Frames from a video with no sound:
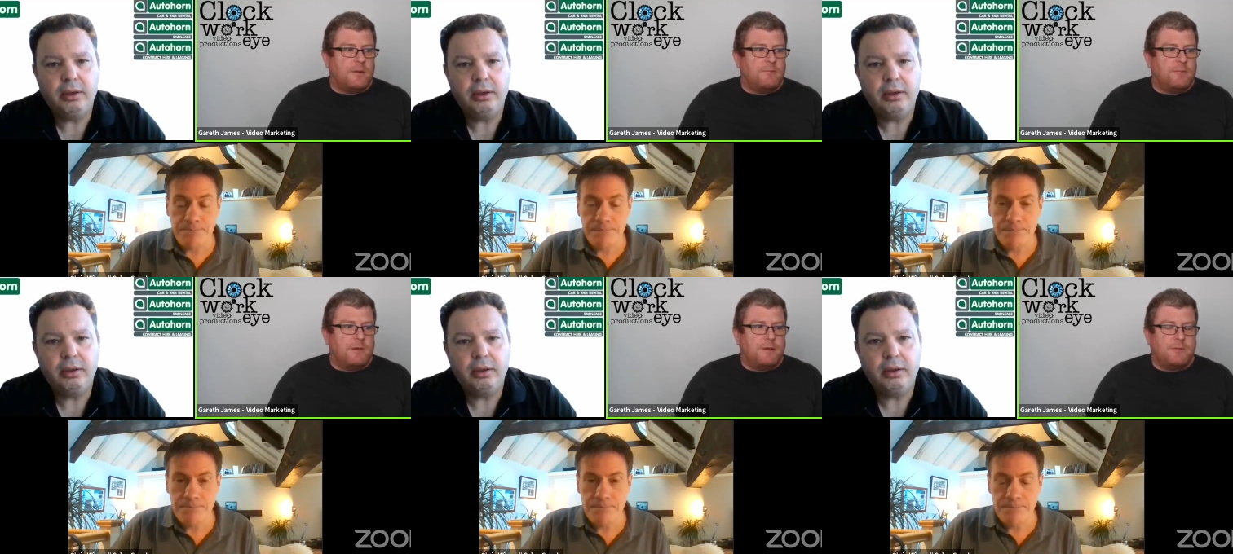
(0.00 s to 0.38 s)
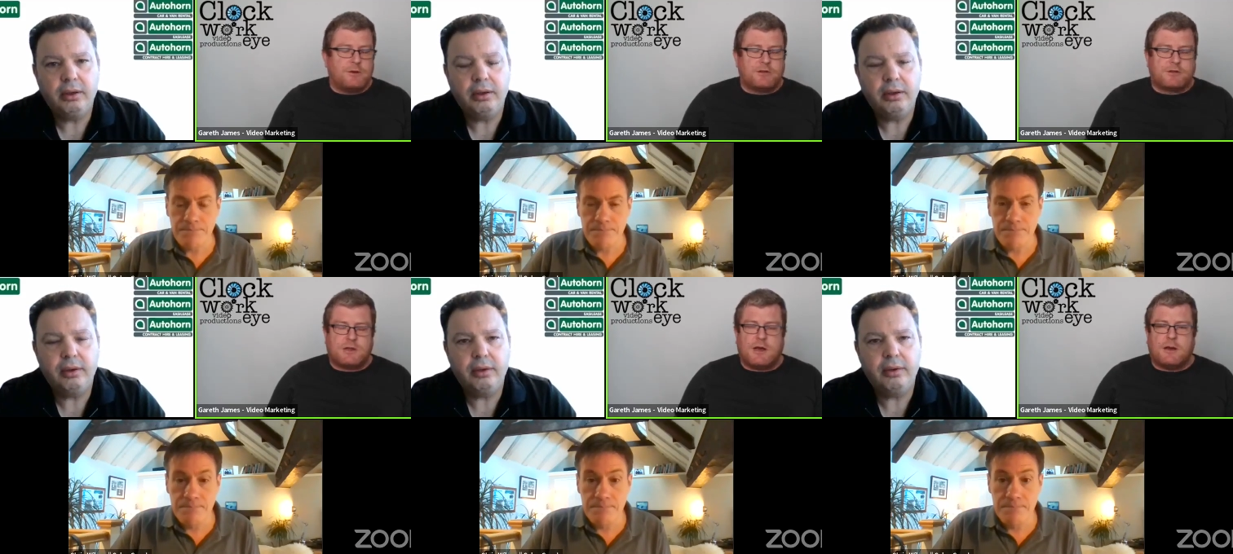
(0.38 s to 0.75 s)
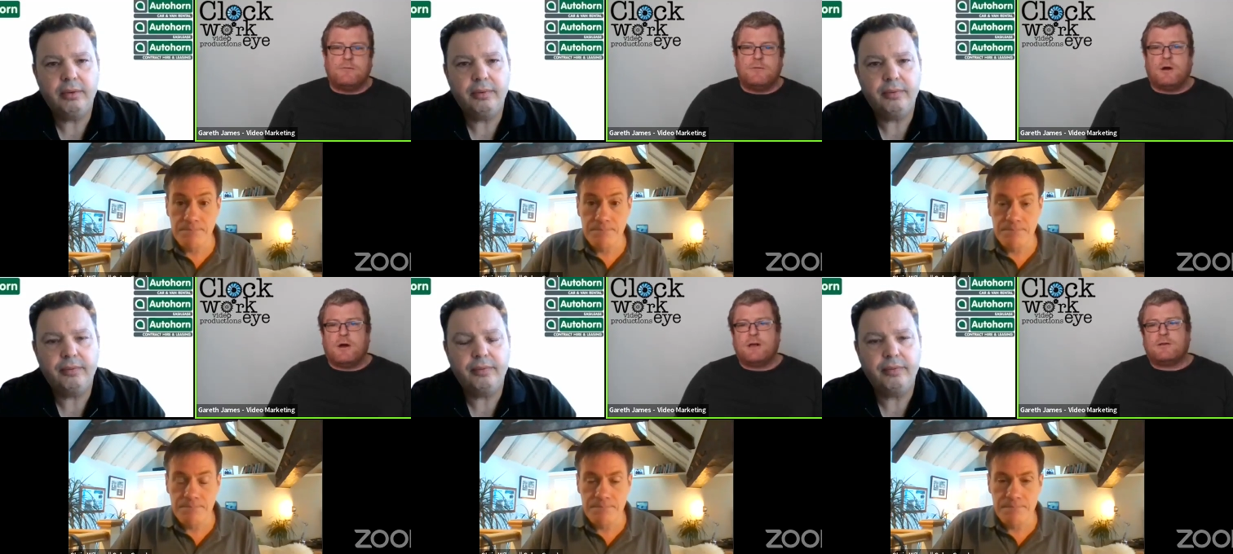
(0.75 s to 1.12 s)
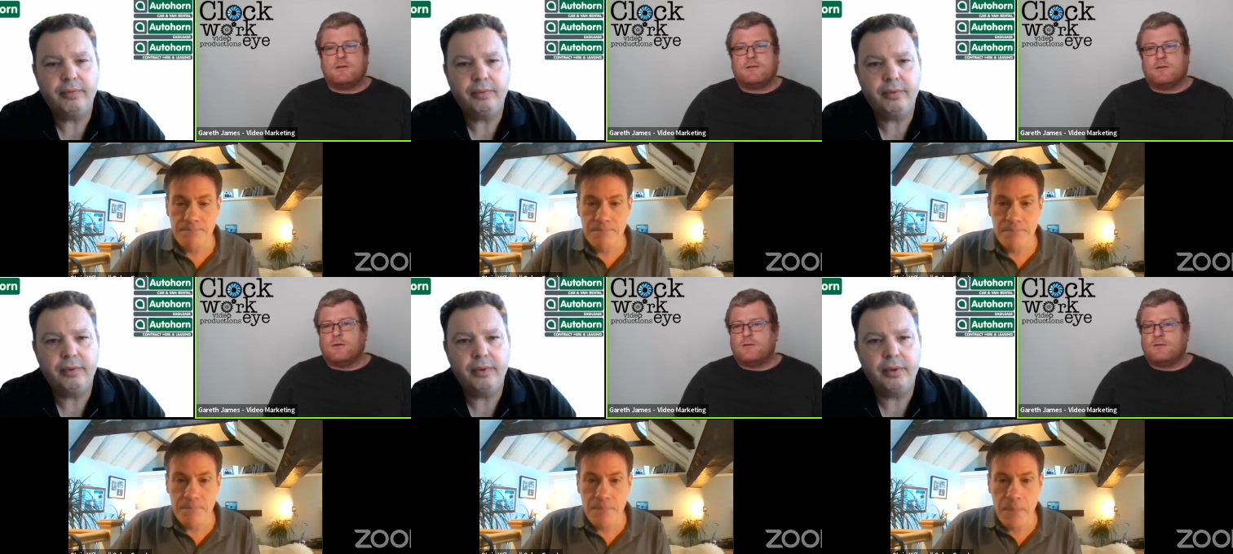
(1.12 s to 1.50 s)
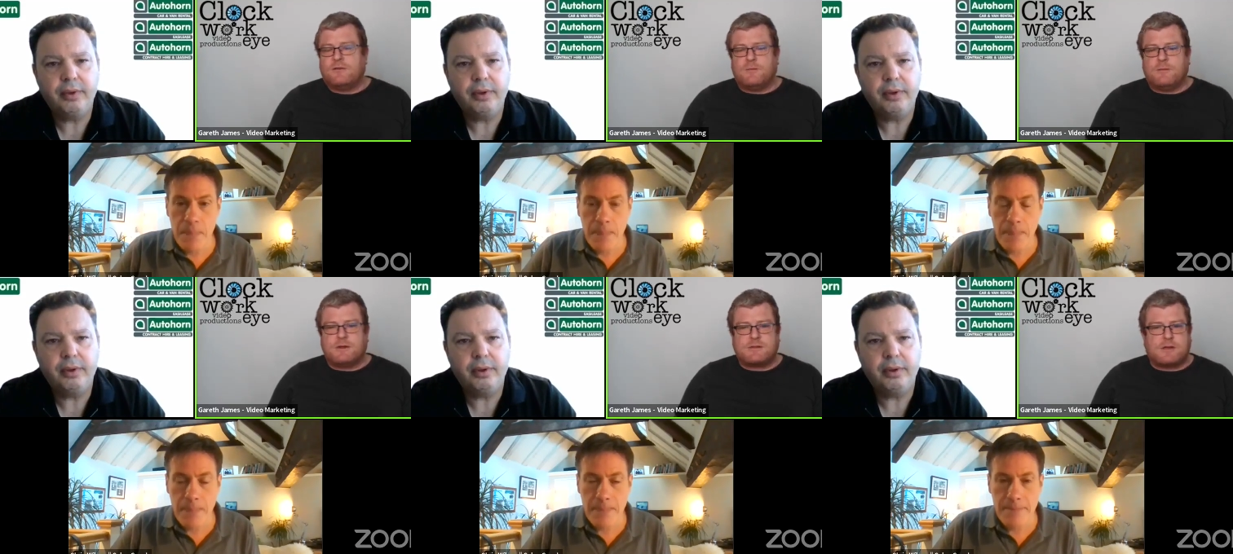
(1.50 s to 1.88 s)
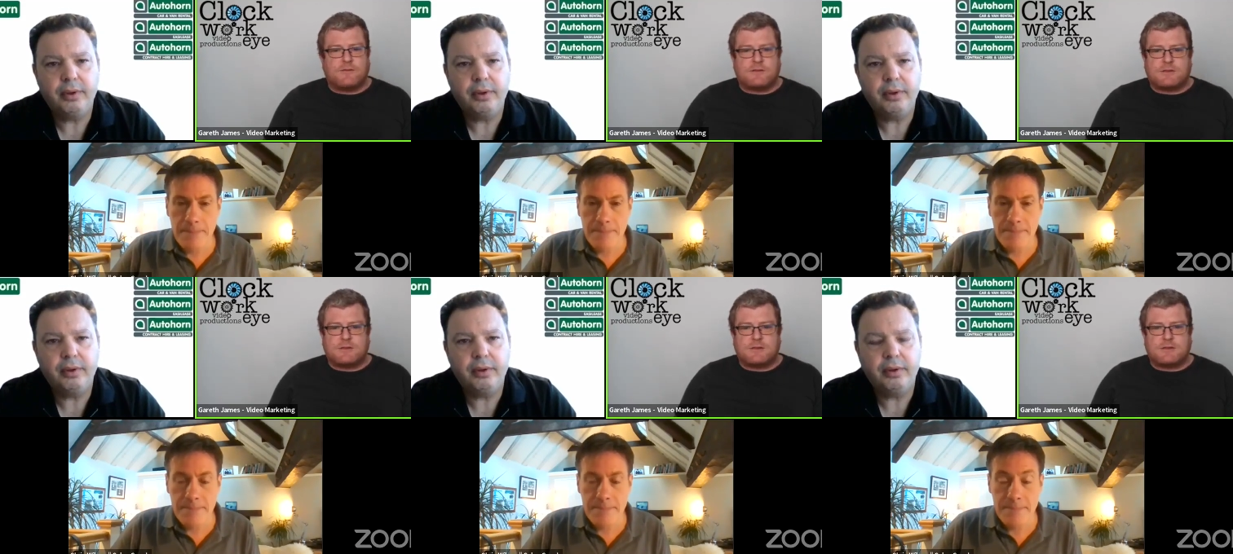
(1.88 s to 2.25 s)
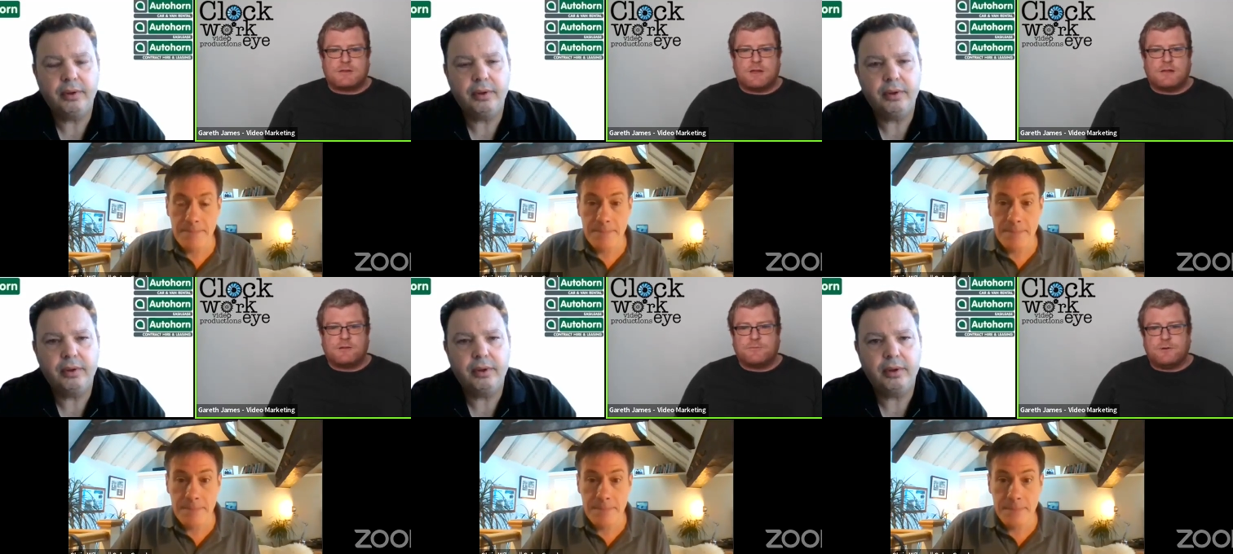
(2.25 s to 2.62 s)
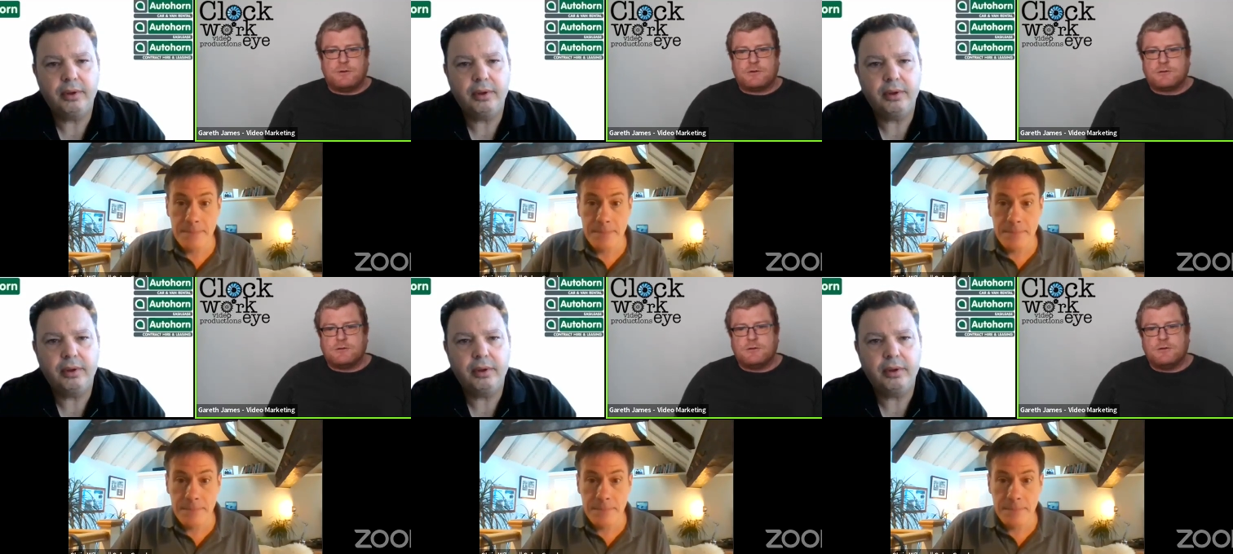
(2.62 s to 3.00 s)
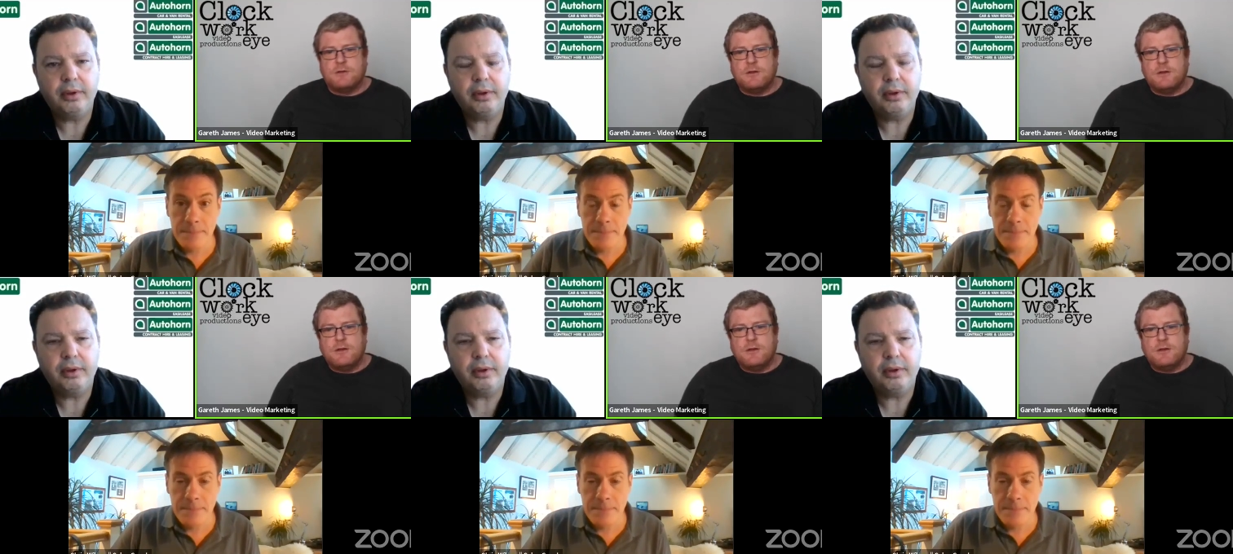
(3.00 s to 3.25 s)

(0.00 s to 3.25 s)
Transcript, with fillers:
Speaker 1: me personally, I'm not. I don't see myself as a salesperson,